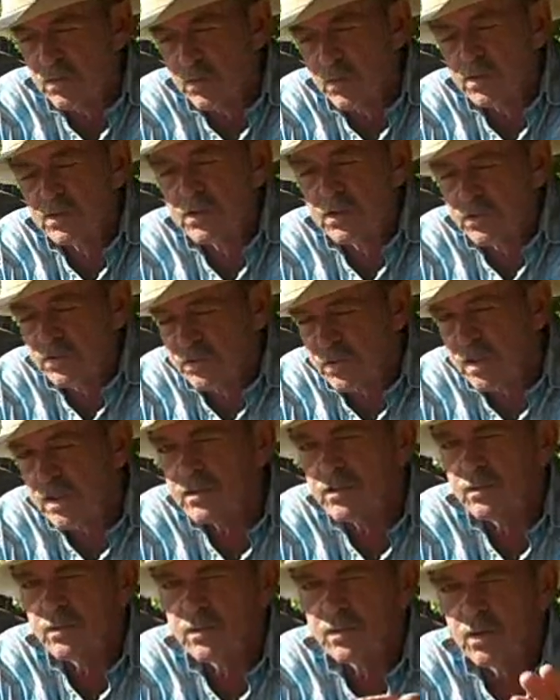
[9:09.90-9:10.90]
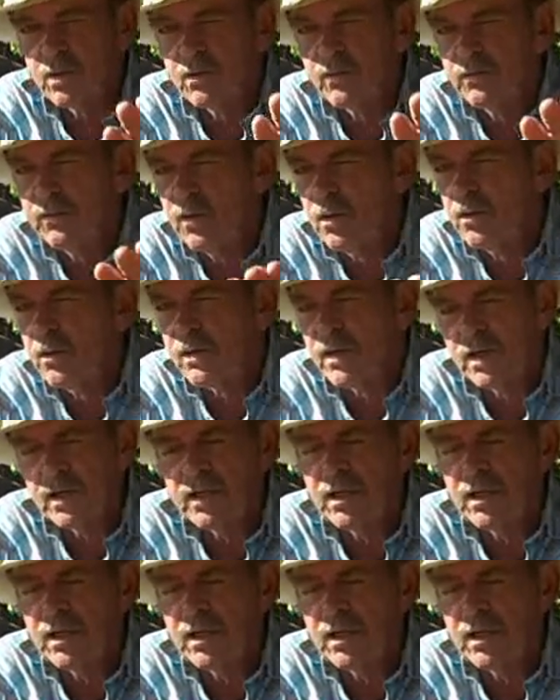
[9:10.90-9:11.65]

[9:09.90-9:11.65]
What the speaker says: In other words, her direction was going forward.